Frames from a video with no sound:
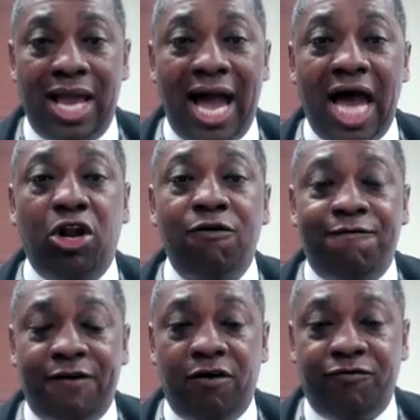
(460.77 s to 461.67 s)
I don't
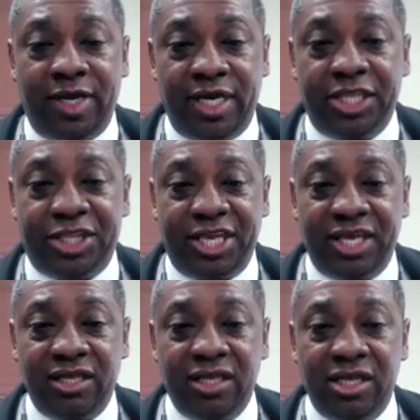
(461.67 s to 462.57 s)
fall for
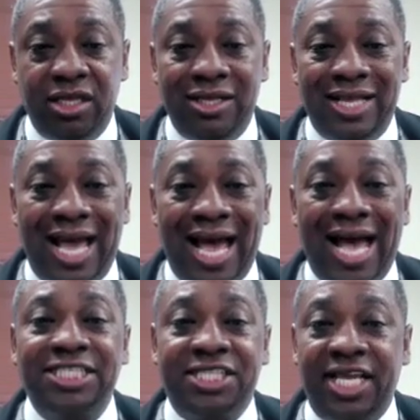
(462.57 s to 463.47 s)
anything.
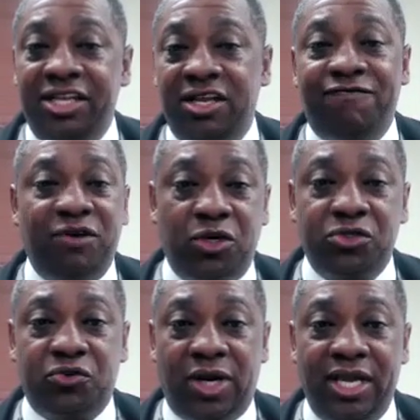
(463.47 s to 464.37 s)
I stand up for
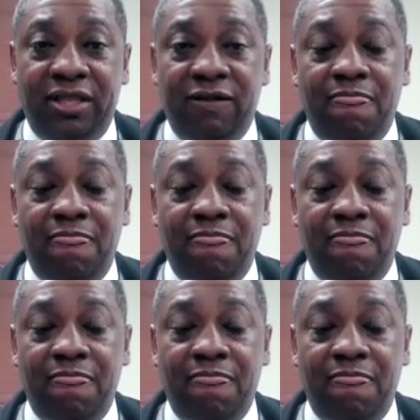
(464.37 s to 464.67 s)
what's right,